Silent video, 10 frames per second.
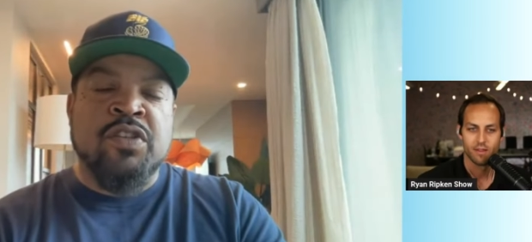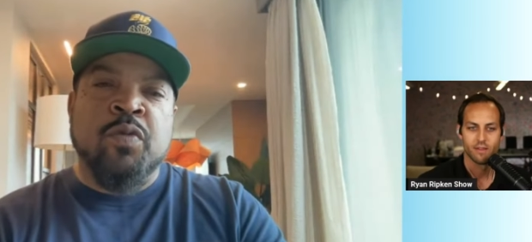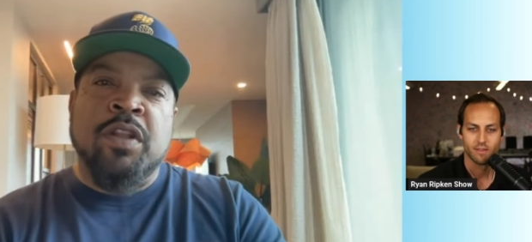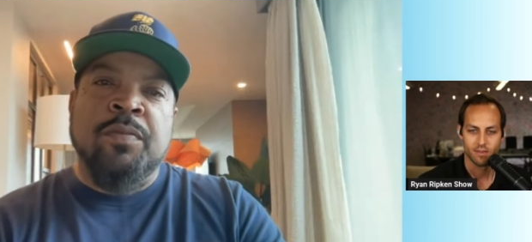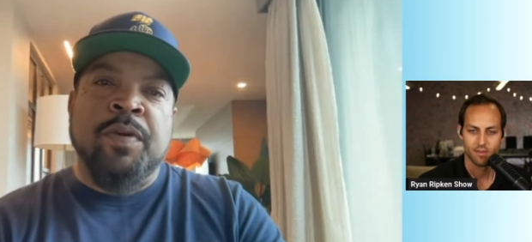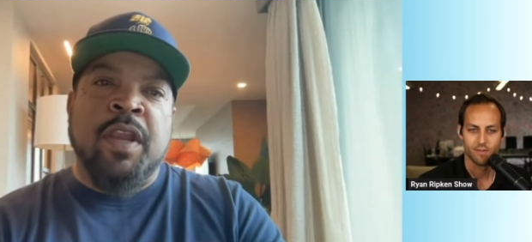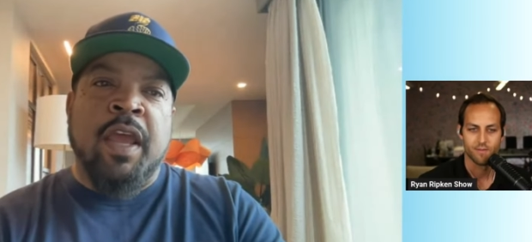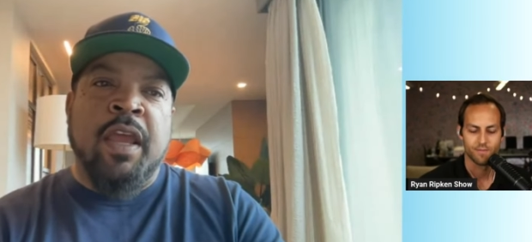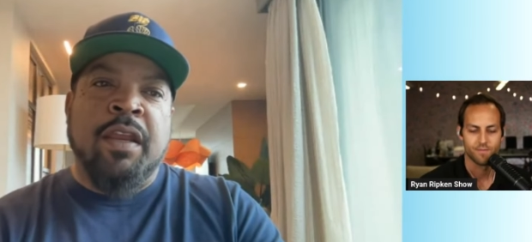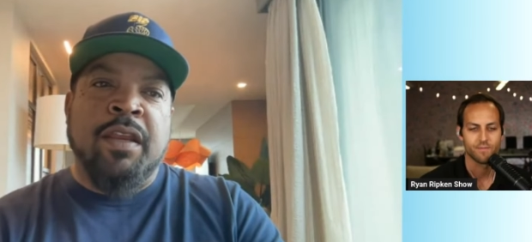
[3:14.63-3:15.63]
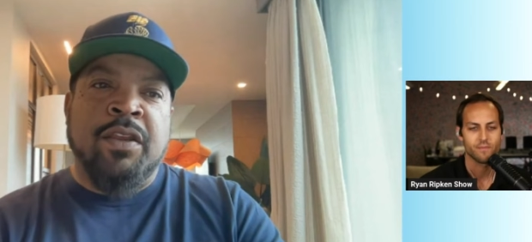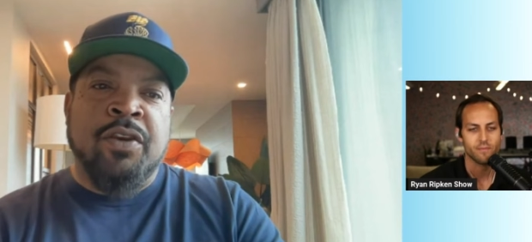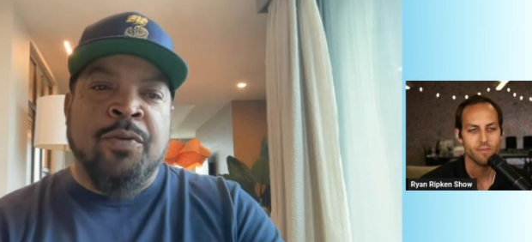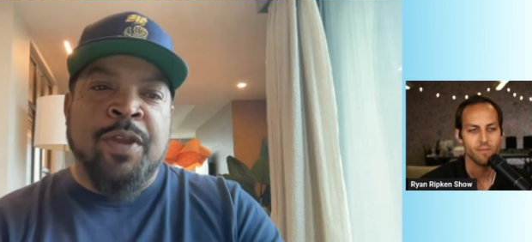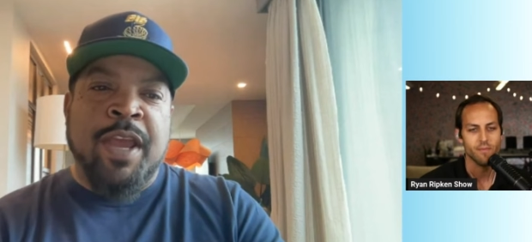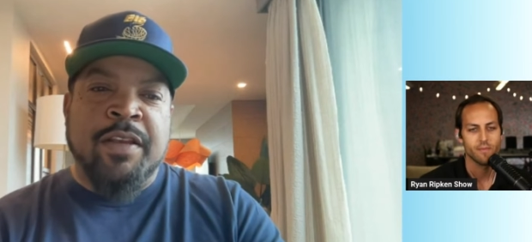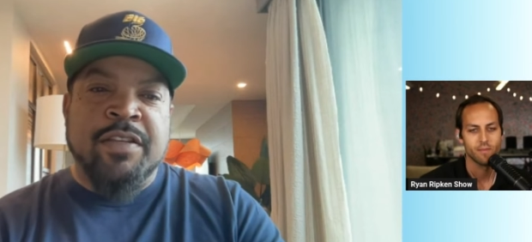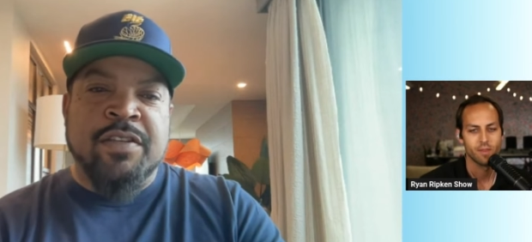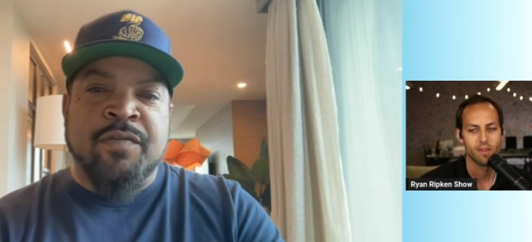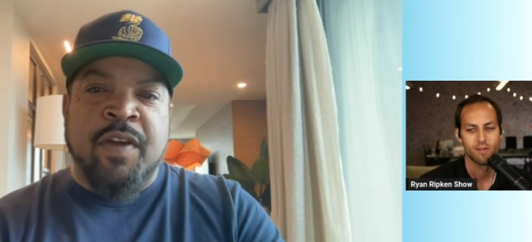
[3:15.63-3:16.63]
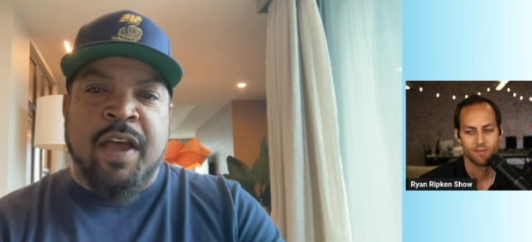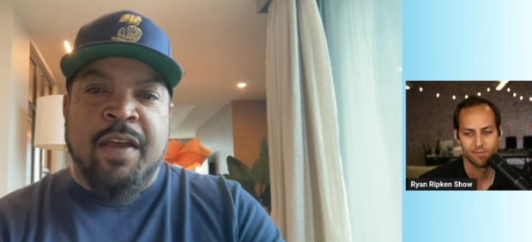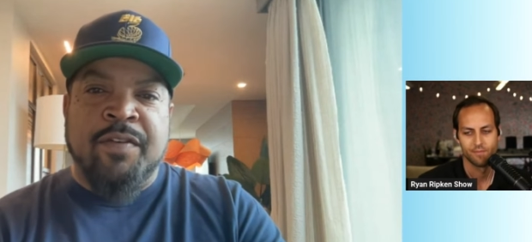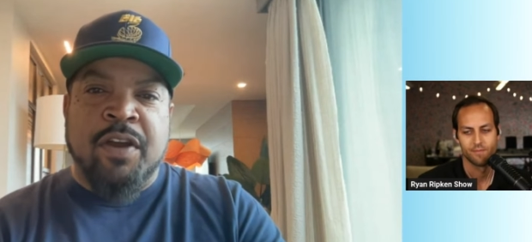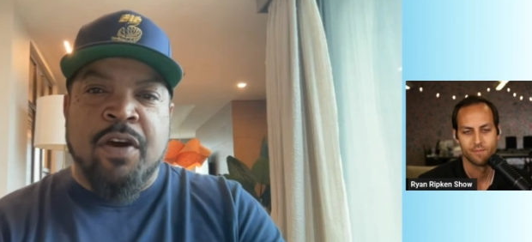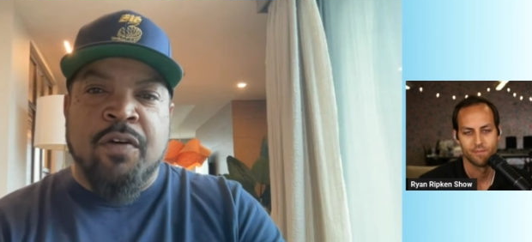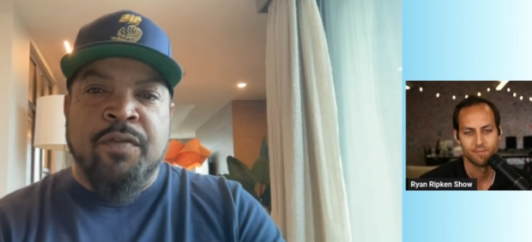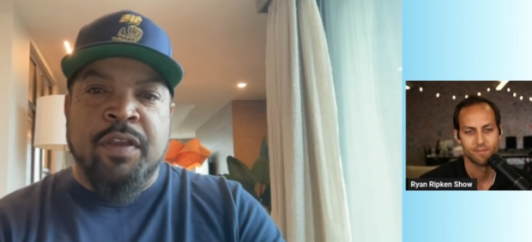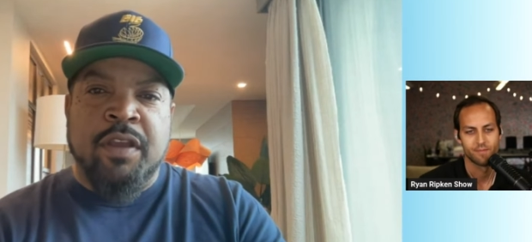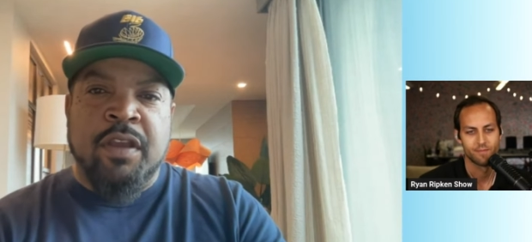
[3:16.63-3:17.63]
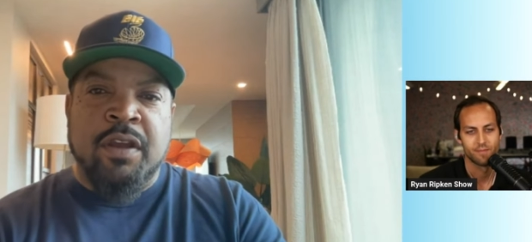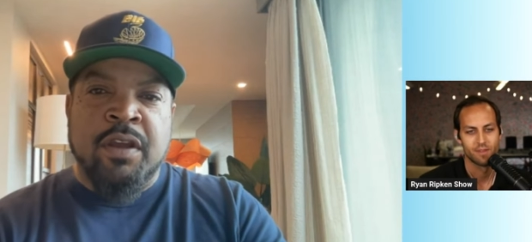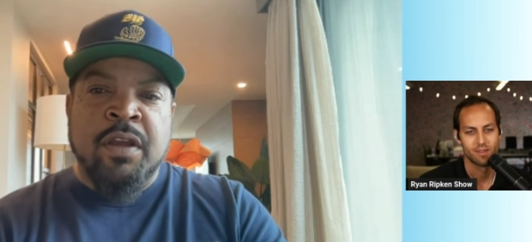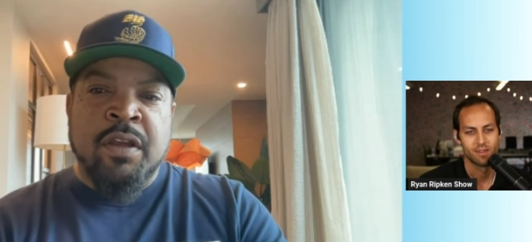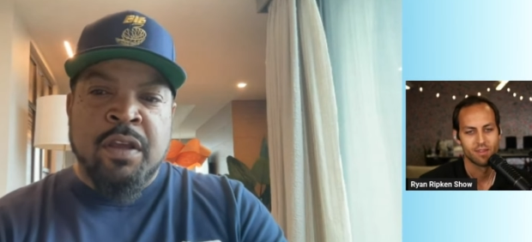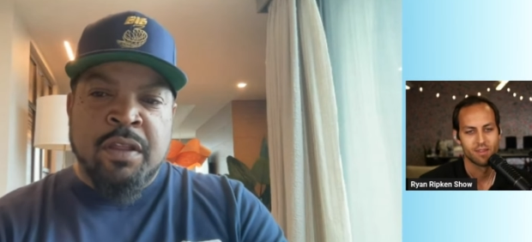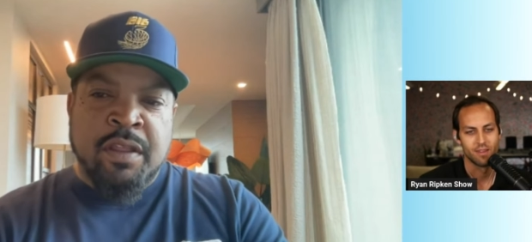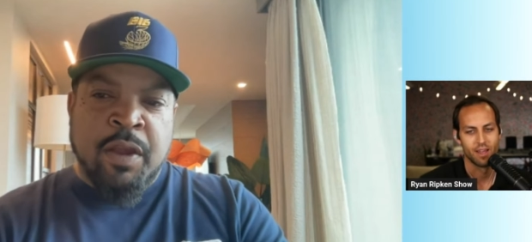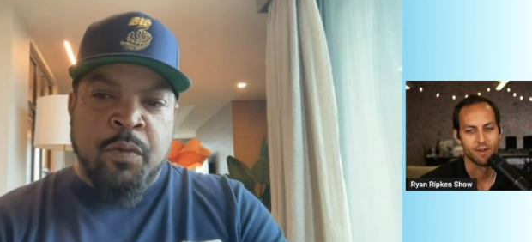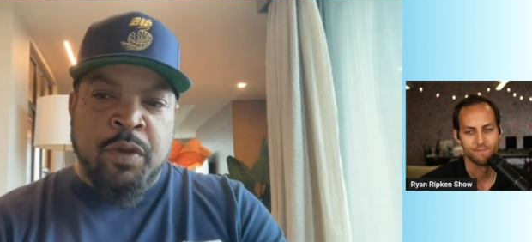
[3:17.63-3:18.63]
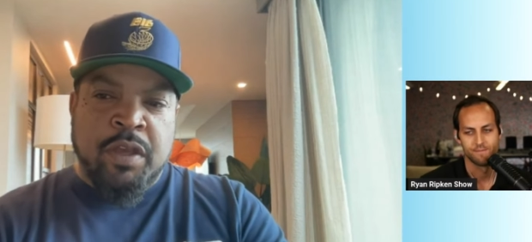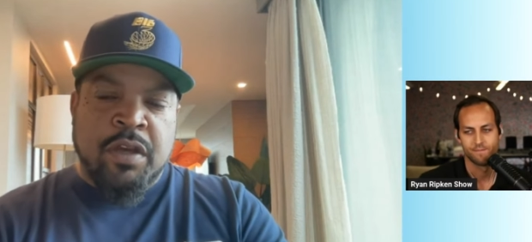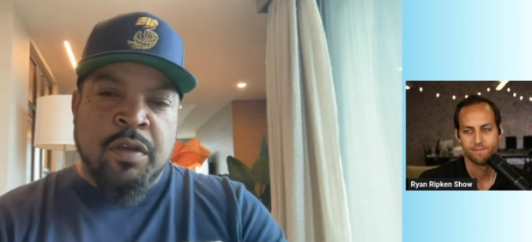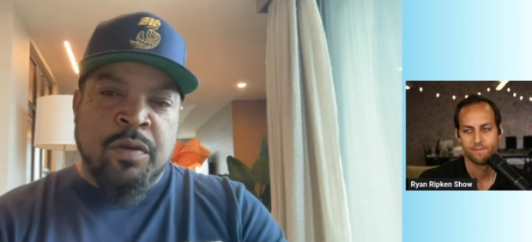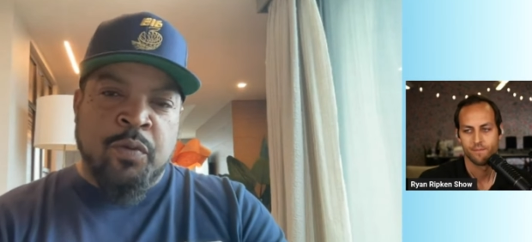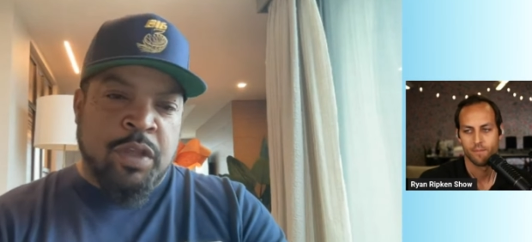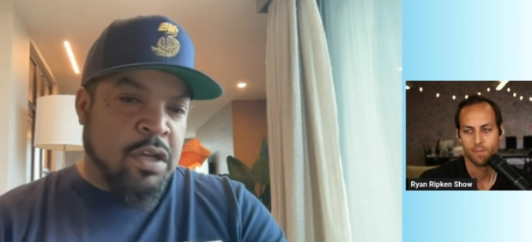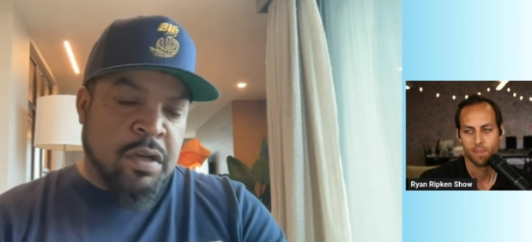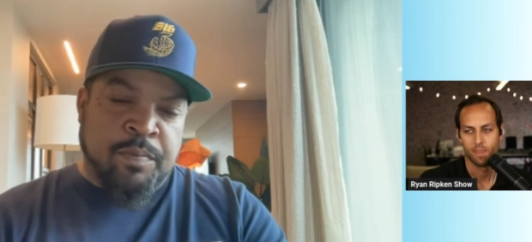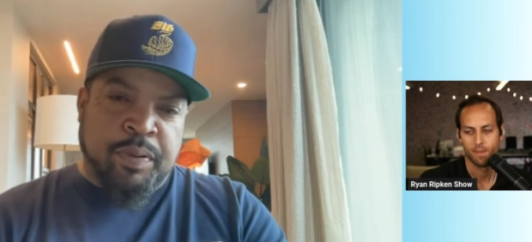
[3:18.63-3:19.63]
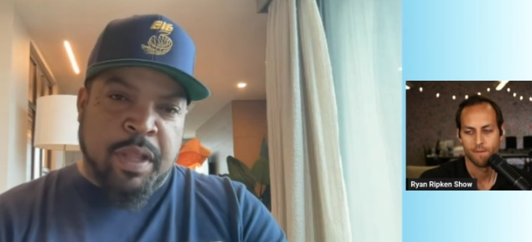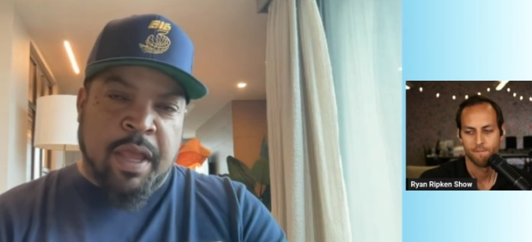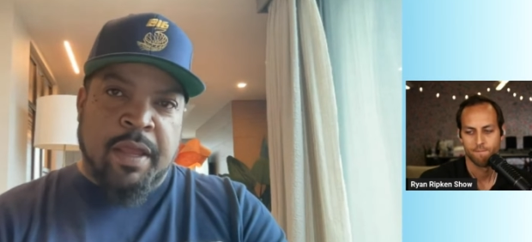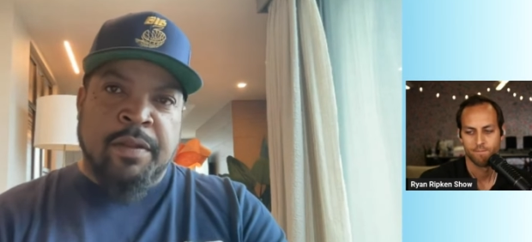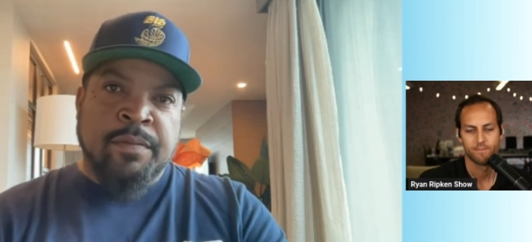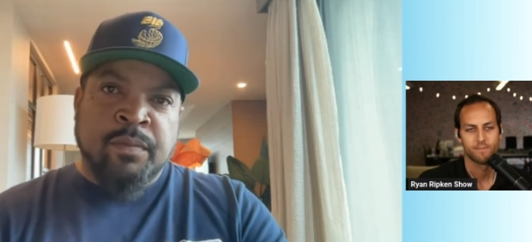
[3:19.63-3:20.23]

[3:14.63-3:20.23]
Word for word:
Speaker 1: It's really been eight. You know, we had to survive a COVID year yeah. that we we couldn't play.